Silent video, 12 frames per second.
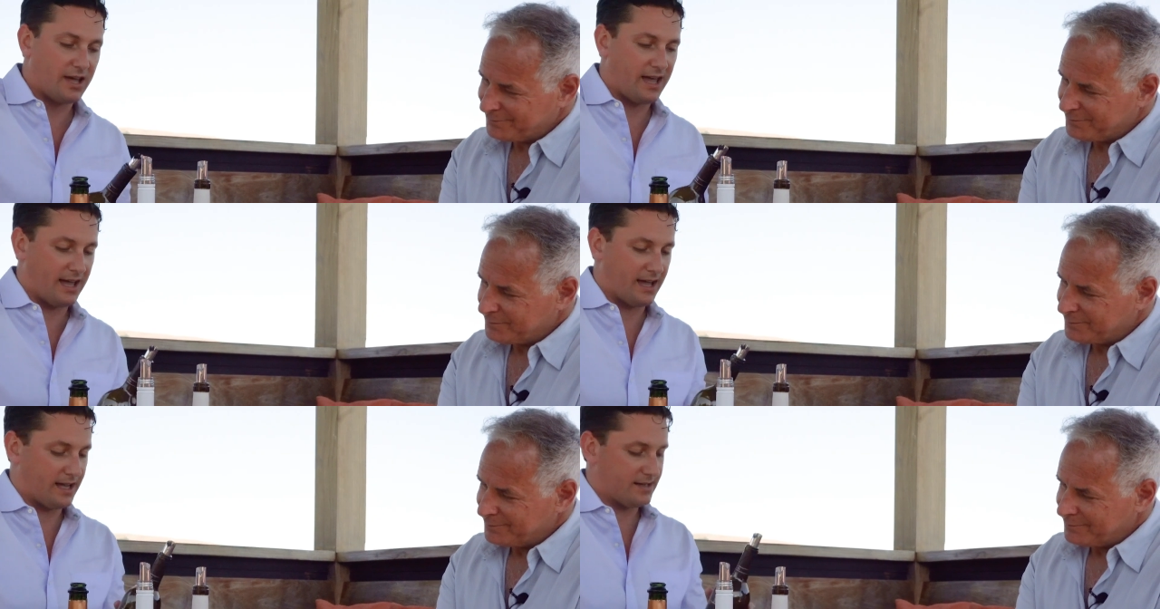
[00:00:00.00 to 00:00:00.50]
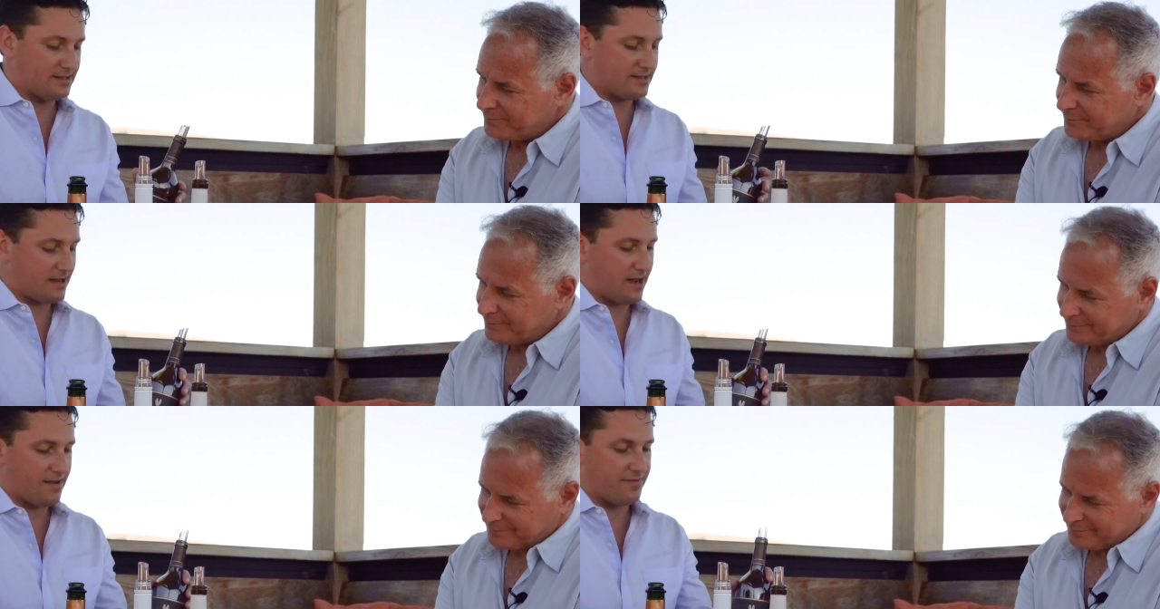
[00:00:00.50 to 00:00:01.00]

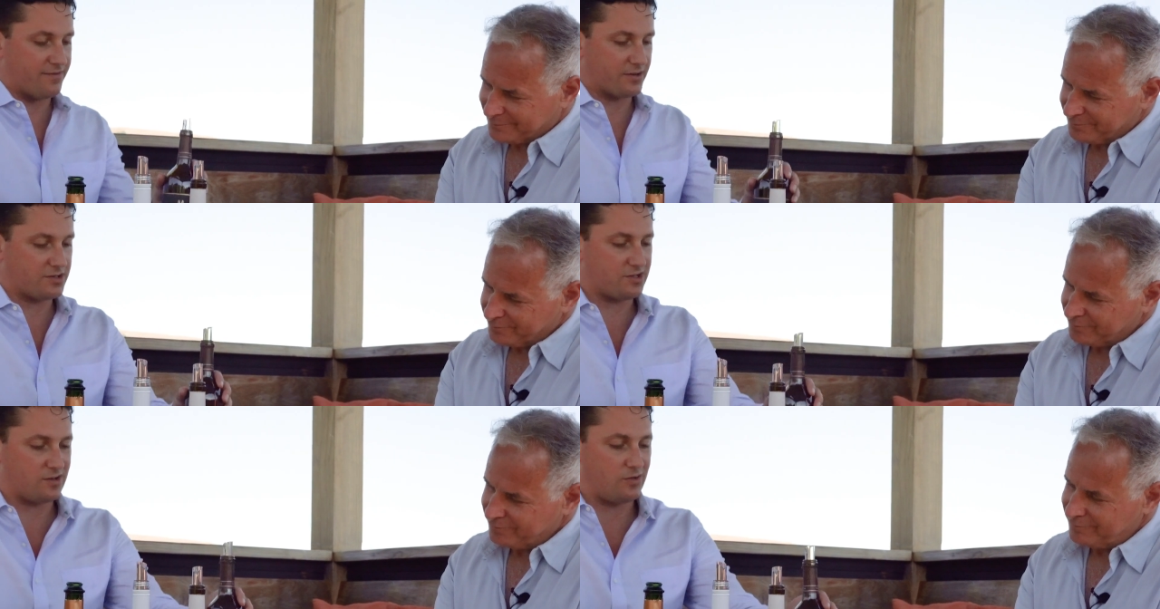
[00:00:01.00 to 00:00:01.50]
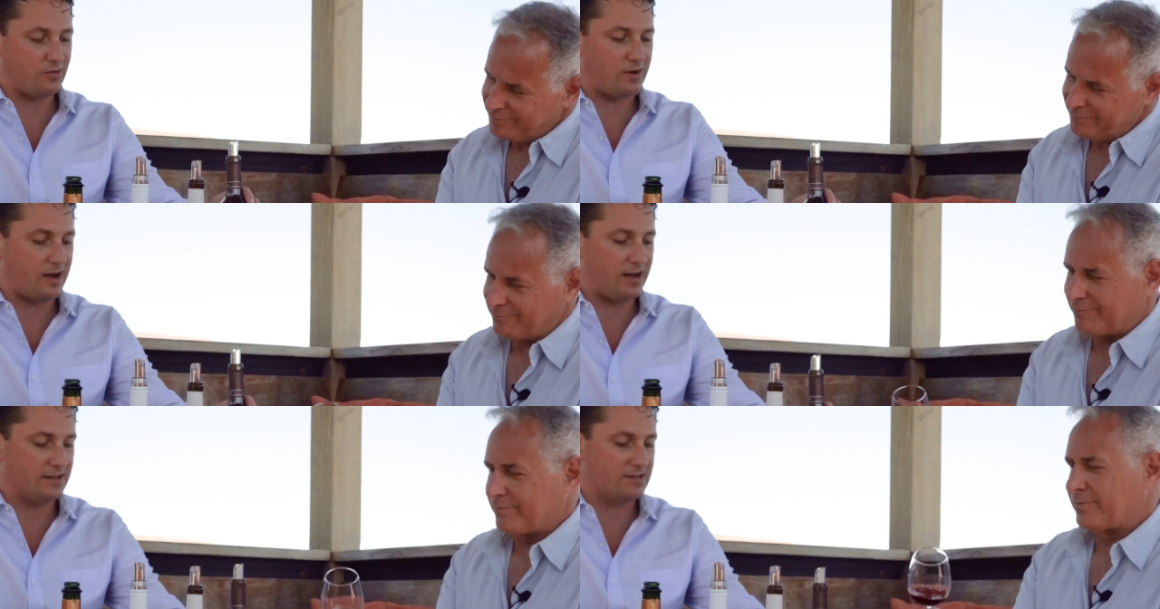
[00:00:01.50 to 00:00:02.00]
Speaker 1: and uh, versatile mm.
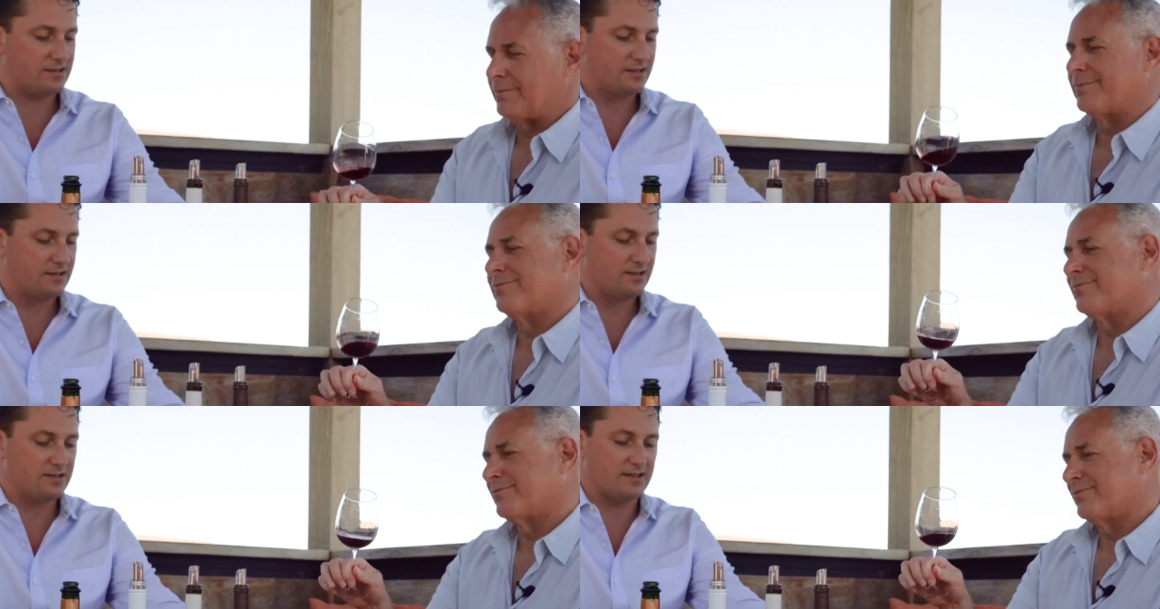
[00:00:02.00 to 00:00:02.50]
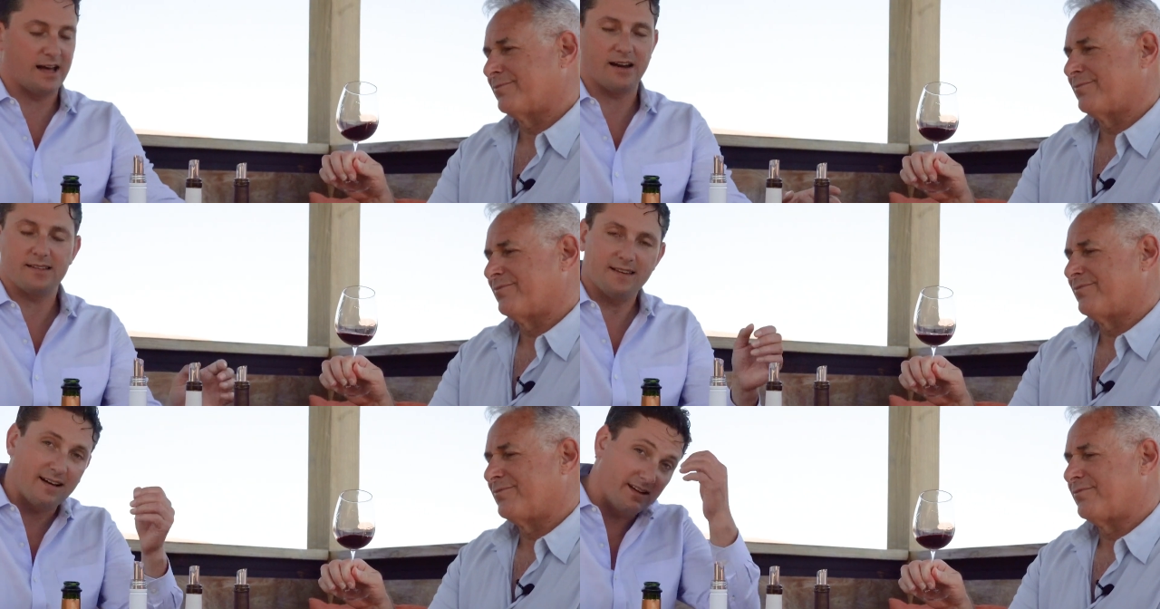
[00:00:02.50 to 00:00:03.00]
wines that
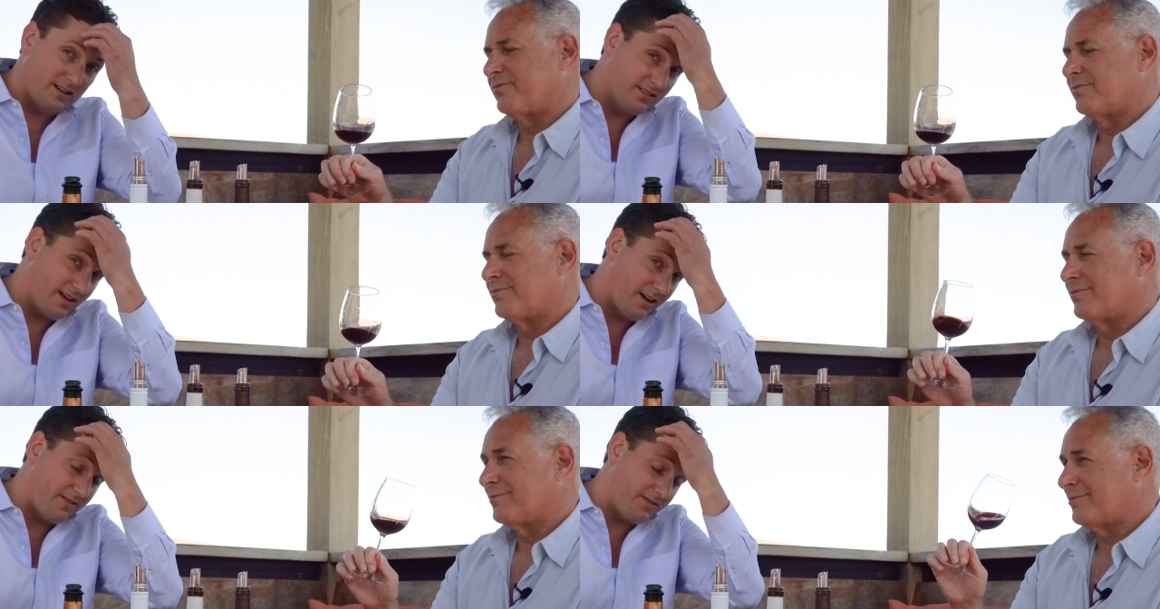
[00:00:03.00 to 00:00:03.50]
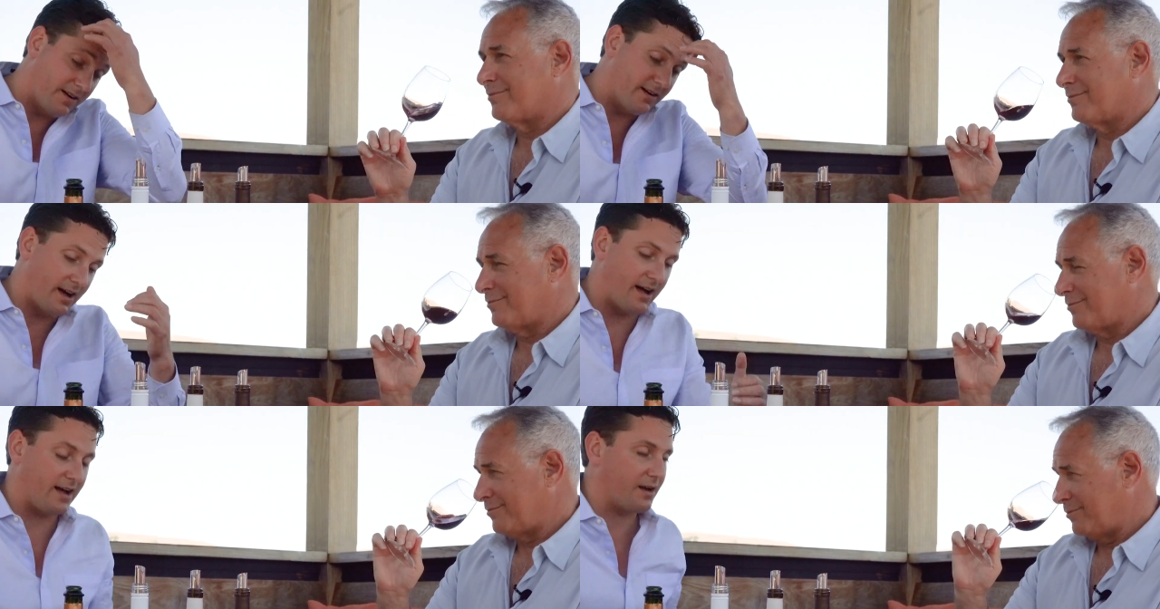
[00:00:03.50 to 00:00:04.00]
Italians have
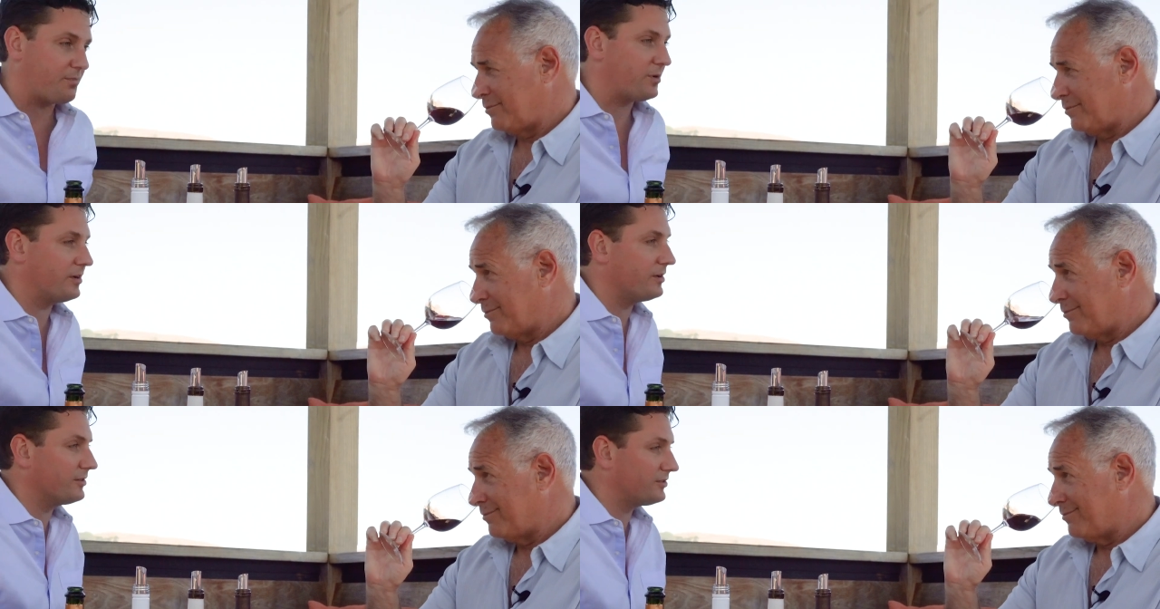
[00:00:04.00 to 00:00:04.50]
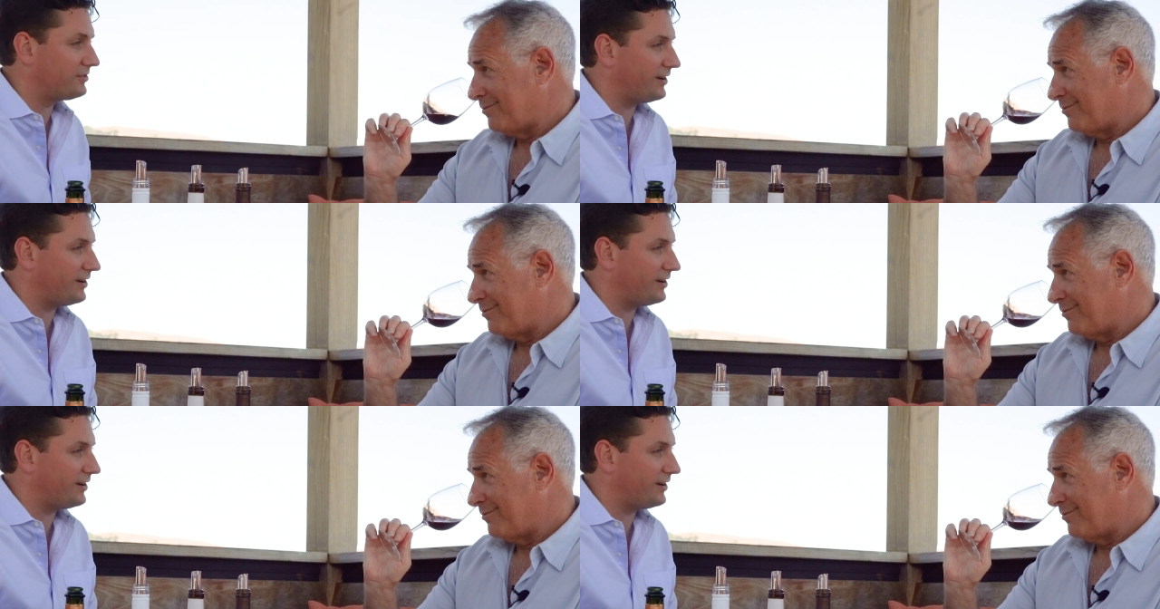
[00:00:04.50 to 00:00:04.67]
figured out how to produce.